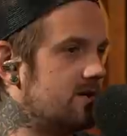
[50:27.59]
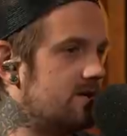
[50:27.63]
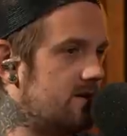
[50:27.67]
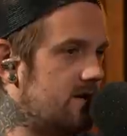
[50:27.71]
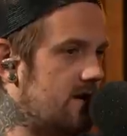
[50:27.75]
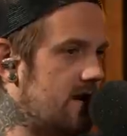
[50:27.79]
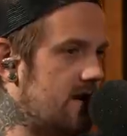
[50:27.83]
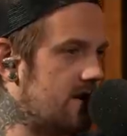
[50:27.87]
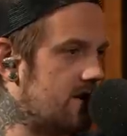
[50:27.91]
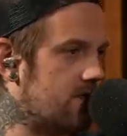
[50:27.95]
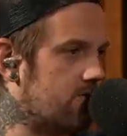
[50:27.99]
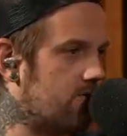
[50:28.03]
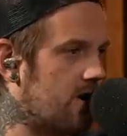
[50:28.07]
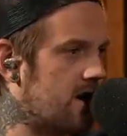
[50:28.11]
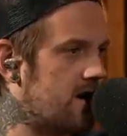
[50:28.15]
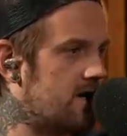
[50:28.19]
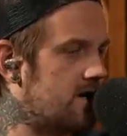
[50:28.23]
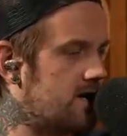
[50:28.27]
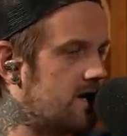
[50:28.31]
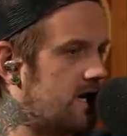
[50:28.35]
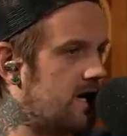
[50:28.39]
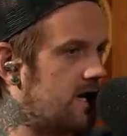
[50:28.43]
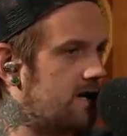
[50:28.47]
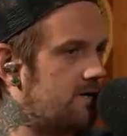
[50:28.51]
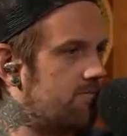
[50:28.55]
a
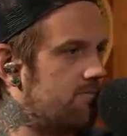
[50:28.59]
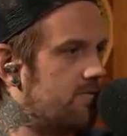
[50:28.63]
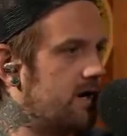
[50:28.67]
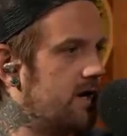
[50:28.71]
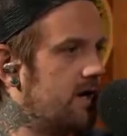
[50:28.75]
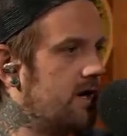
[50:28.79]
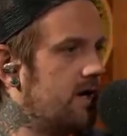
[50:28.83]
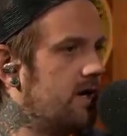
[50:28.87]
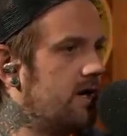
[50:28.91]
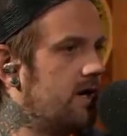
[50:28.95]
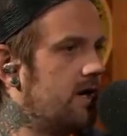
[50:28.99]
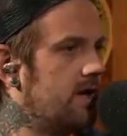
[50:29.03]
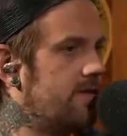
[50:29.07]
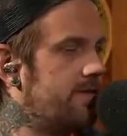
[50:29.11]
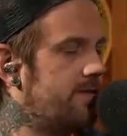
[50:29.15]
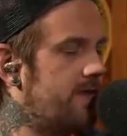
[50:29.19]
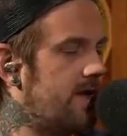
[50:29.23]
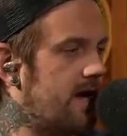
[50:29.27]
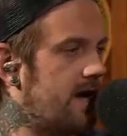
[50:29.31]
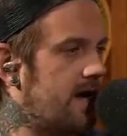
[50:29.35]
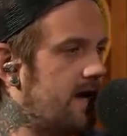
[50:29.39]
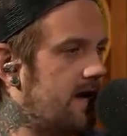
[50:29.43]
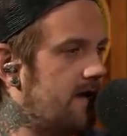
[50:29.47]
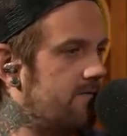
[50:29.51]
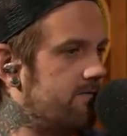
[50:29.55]
great name
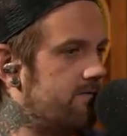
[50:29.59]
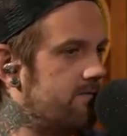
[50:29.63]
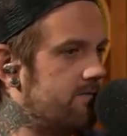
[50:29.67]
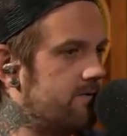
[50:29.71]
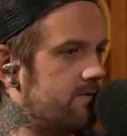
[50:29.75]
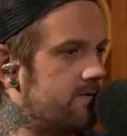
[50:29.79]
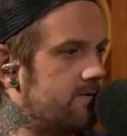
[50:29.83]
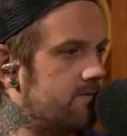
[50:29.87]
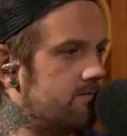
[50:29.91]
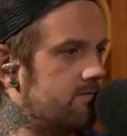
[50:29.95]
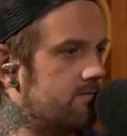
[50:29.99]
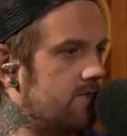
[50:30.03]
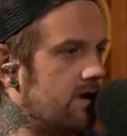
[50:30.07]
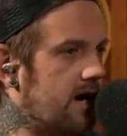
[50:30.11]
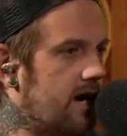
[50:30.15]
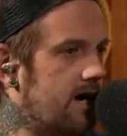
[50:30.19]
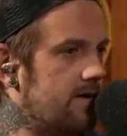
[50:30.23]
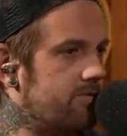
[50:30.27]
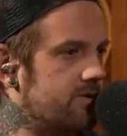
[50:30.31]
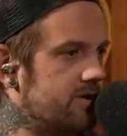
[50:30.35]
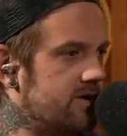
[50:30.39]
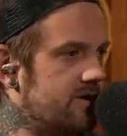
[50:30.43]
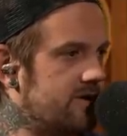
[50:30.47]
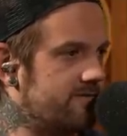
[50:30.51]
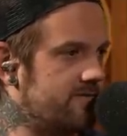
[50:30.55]
that
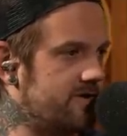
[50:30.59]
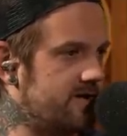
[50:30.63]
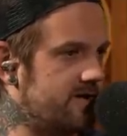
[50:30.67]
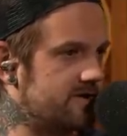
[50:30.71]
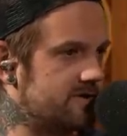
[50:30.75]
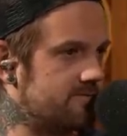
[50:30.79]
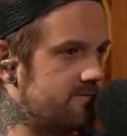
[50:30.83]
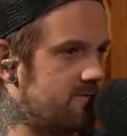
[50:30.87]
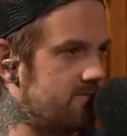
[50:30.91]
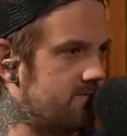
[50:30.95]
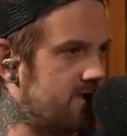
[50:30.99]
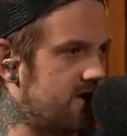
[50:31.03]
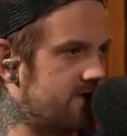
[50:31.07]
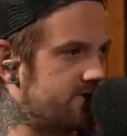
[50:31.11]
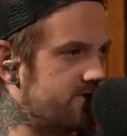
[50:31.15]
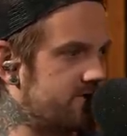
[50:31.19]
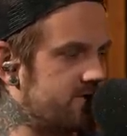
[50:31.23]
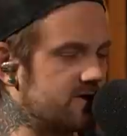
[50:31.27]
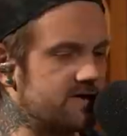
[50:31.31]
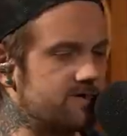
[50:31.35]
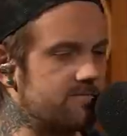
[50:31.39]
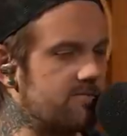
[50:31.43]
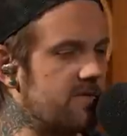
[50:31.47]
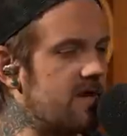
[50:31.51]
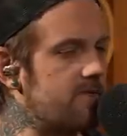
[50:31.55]
I believe needs to be
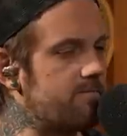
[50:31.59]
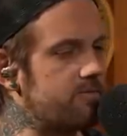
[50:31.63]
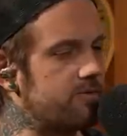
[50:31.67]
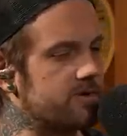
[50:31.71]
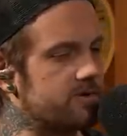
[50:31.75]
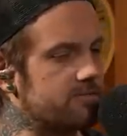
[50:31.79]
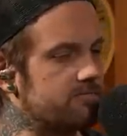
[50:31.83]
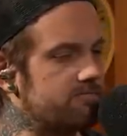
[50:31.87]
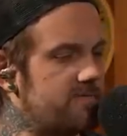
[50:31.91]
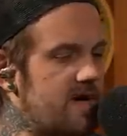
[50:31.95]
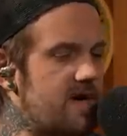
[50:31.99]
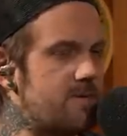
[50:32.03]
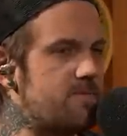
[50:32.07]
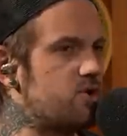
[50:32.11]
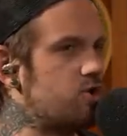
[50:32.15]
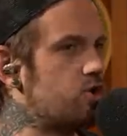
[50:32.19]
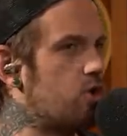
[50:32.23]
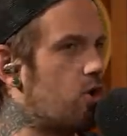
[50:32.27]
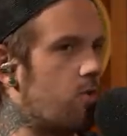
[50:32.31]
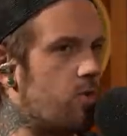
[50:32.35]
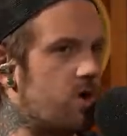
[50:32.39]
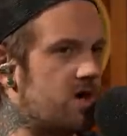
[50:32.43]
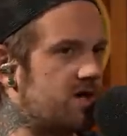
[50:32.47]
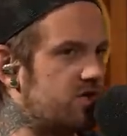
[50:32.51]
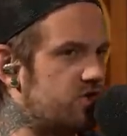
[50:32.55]
mentioned. Maybe you
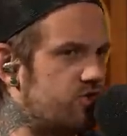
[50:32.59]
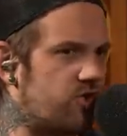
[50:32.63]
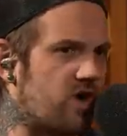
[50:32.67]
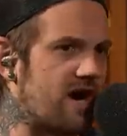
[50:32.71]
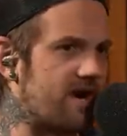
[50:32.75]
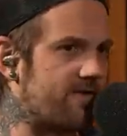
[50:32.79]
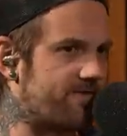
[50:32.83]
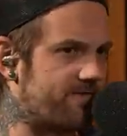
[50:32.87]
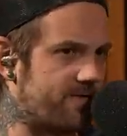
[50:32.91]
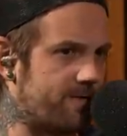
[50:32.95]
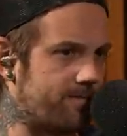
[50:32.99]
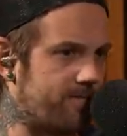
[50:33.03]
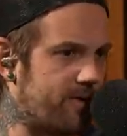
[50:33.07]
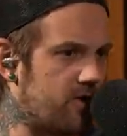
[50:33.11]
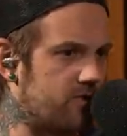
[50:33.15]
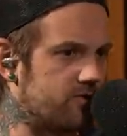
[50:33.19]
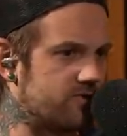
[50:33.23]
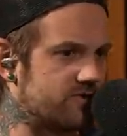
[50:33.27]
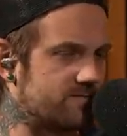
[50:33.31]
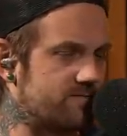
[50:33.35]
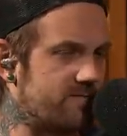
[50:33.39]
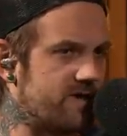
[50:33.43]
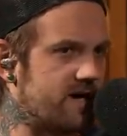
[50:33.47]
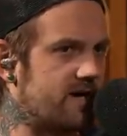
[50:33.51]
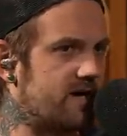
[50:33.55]
don't want to draft the
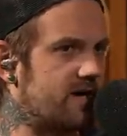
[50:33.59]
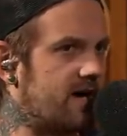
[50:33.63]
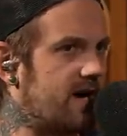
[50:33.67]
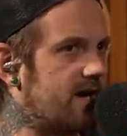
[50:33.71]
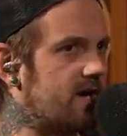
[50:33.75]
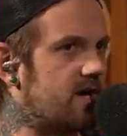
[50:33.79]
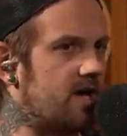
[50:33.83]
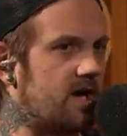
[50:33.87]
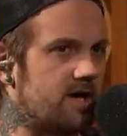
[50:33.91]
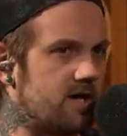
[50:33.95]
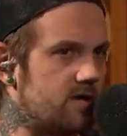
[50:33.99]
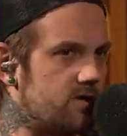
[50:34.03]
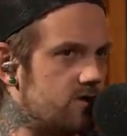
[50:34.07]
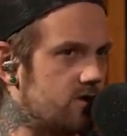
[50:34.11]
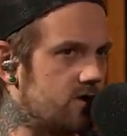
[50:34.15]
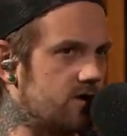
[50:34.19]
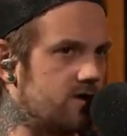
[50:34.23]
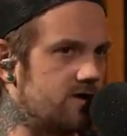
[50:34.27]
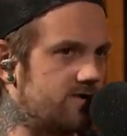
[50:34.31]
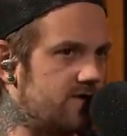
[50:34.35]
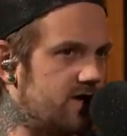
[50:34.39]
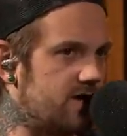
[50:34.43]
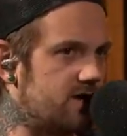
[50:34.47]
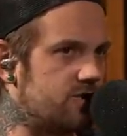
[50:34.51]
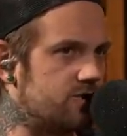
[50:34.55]
postman. I get it. You're
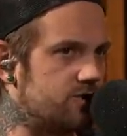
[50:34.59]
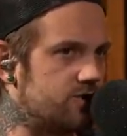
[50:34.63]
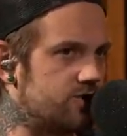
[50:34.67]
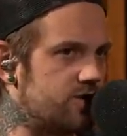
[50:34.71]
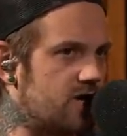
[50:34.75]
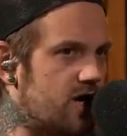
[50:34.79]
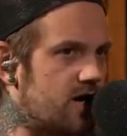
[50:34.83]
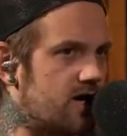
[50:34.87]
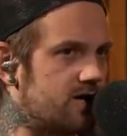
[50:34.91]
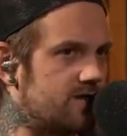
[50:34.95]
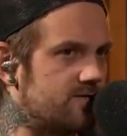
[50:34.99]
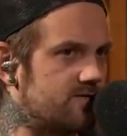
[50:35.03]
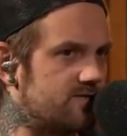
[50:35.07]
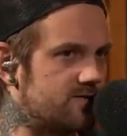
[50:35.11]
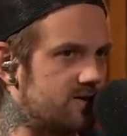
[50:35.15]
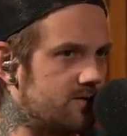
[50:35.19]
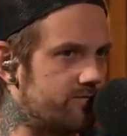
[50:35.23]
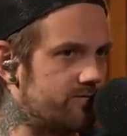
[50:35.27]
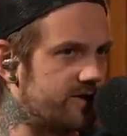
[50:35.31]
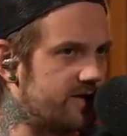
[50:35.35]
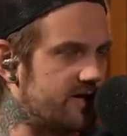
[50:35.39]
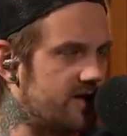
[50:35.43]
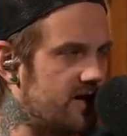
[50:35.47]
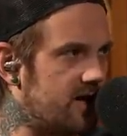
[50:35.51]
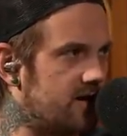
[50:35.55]
going to take your shot on
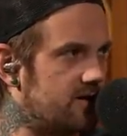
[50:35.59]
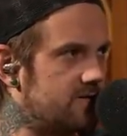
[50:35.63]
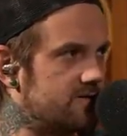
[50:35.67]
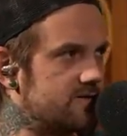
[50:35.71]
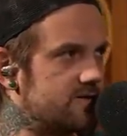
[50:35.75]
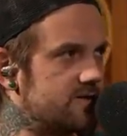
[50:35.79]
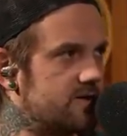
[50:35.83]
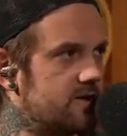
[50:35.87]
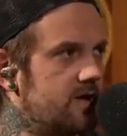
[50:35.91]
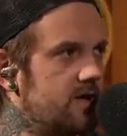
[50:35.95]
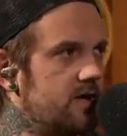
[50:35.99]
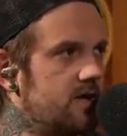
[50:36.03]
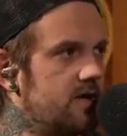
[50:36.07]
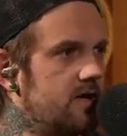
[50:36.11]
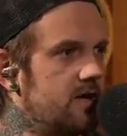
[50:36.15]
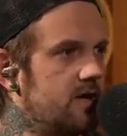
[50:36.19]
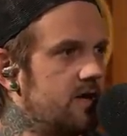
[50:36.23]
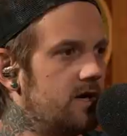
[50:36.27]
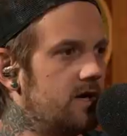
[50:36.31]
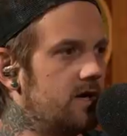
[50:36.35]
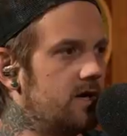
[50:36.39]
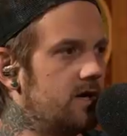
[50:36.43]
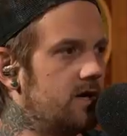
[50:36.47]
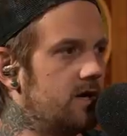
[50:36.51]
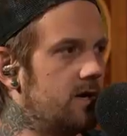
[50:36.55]
somebody else.
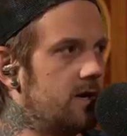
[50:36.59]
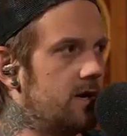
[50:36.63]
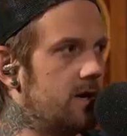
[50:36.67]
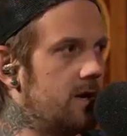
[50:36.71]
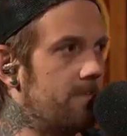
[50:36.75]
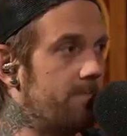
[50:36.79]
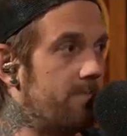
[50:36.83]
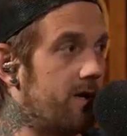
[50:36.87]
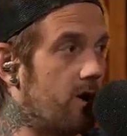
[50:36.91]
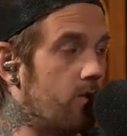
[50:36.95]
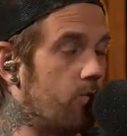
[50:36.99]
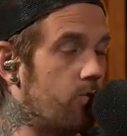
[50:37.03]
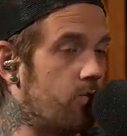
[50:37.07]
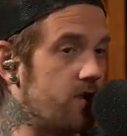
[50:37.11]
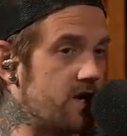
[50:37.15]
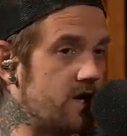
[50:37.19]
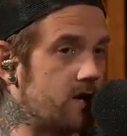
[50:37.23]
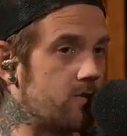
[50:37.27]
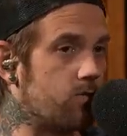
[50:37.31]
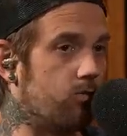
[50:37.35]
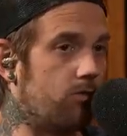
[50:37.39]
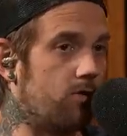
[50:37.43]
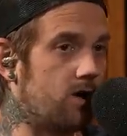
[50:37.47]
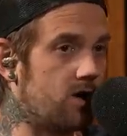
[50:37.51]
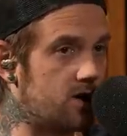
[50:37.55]
But
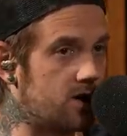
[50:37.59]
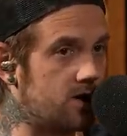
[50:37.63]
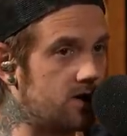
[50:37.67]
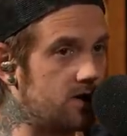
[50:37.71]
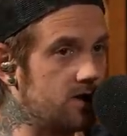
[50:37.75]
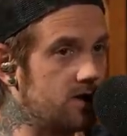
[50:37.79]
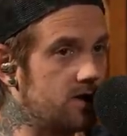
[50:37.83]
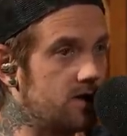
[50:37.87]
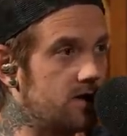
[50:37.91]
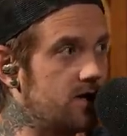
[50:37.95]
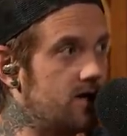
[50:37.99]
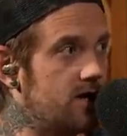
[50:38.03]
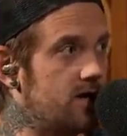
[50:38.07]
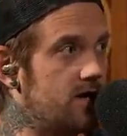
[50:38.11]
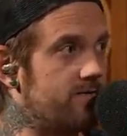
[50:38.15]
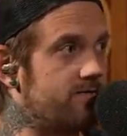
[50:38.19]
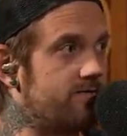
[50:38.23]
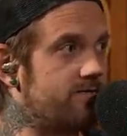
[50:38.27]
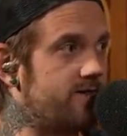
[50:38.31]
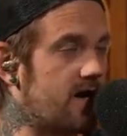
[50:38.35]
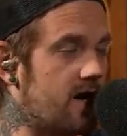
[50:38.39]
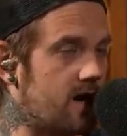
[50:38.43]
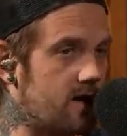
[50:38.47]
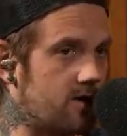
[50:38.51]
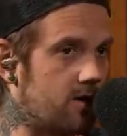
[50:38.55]
week one,
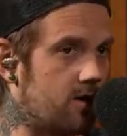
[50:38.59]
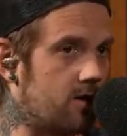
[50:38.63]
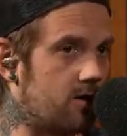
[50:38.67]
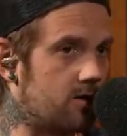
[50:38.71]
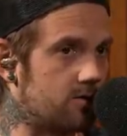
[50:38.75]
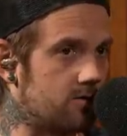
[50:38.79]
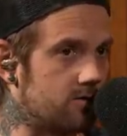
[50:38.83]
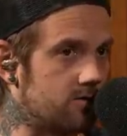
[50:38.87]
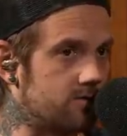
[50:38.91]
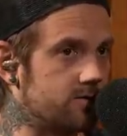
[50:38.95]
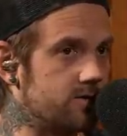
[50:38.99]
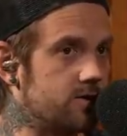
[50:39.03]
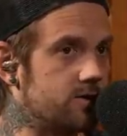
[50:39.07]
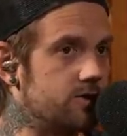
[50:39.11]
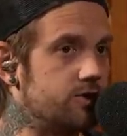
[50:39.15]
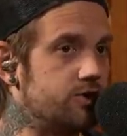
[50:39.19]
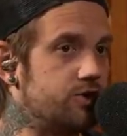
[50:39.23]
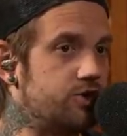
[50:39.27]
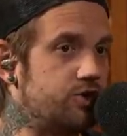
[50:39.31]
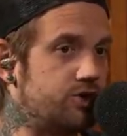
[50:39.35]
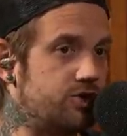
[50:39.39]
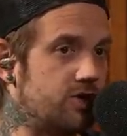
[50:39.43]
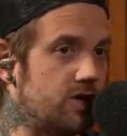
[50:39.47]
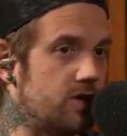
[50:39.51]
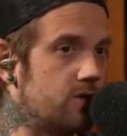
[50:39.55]
if Dan Arnold
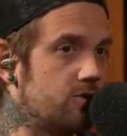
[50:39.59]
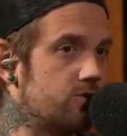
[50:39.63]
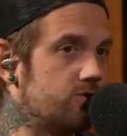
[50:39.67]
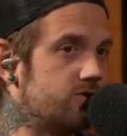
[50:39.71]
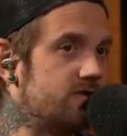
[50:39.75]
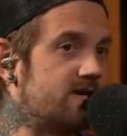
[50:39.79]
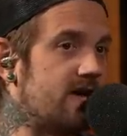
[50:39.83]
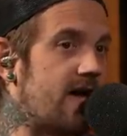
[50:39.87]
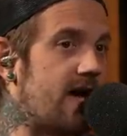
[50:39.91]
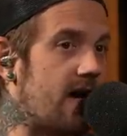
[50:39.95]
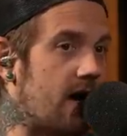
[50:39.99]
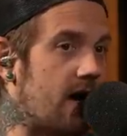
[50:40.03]
shows